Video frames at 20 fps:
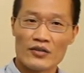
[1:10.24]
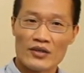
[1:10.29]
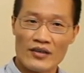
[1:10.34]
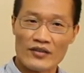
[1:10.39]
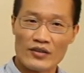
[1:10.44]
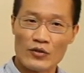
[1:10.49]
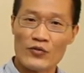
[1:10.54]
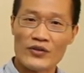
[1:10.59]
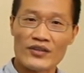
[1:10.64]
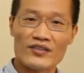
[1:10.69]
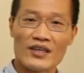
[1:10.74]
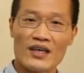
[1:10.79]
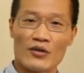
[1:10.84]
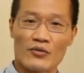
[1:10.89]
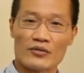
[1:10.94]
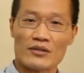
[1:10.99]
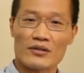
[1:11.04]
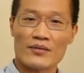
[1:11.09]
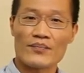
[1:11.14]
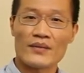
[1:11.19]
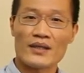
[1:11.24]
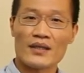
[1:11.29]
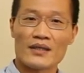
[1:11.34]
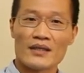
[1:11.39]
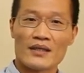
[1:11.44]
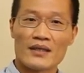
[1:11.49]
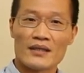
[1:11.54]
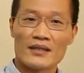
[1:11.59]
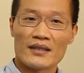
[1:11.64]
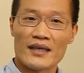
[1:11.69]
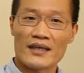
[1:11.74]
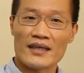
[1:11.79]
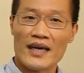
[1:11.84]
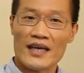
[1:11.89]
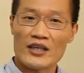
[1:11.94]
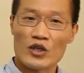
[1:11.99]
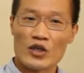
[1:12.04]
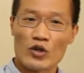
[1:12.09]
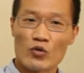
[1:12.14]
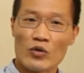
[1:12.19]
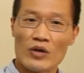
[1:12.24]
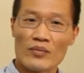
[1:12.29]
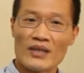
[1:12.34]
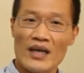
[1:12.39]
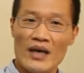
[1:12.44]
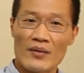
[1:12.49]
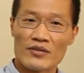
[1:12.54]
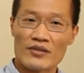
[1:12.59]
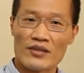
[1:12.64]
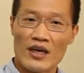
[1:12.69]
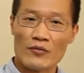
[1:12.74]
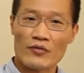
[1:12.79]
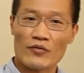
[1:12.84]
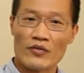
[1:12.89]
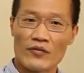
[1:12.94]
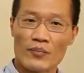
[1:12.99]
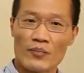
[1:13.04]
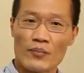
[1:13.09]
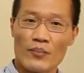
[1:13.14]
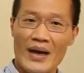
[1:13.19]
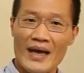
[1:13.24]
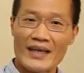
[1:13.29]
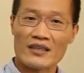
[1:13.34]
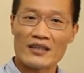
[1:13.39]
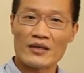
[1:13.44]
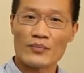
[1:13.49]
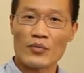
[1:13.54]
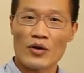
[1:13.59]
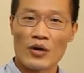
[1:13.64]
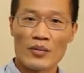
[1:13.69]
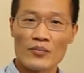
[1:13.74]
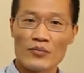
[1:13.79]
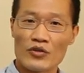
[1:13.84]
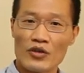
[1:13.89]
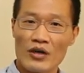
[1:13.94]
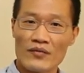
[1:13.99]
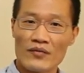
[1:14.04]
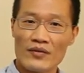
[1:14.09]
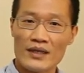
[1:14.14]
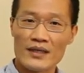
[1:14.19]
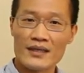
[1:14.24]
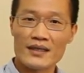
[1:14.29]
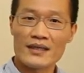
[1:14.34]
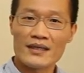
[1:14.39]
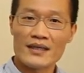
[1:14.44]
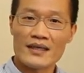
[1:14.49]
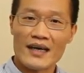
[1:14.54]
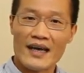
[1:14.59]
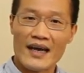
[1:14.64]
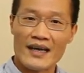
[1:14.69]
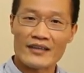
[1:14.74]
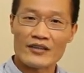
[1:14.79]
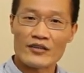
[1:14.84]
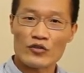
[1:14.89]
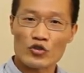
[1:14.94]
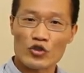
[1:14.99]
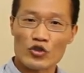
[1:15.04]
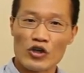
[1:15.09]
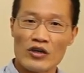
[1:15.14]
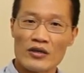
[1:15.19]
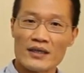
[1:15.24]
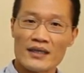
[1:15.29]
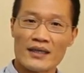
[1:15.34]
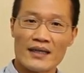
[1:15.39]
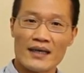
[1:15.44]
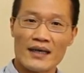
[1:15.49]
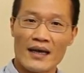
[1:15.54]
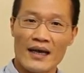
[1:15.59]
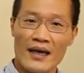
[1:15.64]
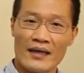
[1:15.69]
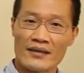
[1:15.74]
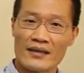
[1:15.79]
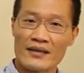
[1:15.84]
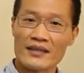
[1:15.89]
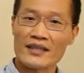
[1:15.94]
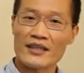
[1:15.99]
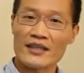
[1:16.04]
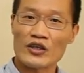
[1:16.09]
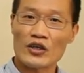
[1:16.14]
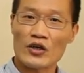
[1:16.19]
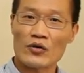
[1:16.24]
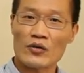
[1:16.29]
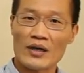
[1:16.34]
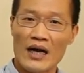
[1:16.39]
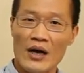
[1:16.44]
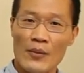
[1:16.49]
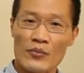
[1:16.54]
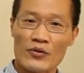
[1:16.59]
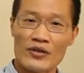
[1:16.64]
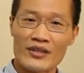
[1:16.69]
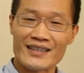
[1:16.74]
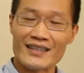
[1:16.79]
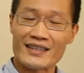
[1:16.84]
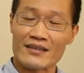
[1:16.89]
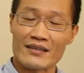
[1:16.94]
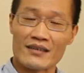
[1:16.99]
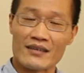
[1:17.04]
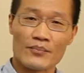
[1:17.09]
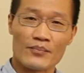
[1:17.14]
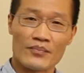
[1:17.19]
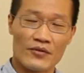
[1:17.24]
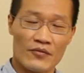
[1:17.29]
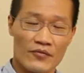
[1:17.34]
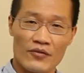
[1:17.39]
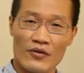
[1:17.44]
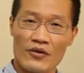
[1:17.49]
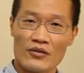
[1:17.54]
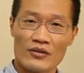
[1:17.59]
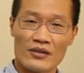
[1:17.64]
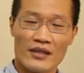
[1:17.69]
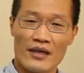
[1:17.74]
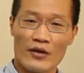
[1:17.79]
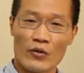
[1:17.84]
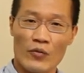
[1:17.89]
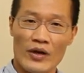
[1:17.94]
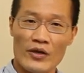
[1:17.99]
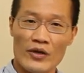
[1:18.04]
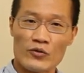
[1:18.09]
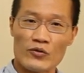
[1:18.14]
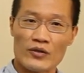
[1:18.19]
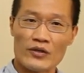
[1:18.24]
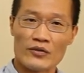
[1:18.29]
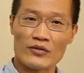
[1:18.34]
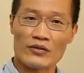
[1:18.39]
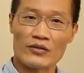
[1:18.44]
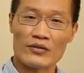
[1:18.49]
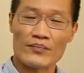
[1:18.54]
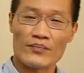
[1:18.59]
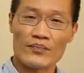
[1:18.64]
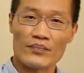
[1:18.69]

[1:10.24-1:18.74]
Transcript: As a result, they can equip themselves with better problem solving and stronger analytical ability before their graduation.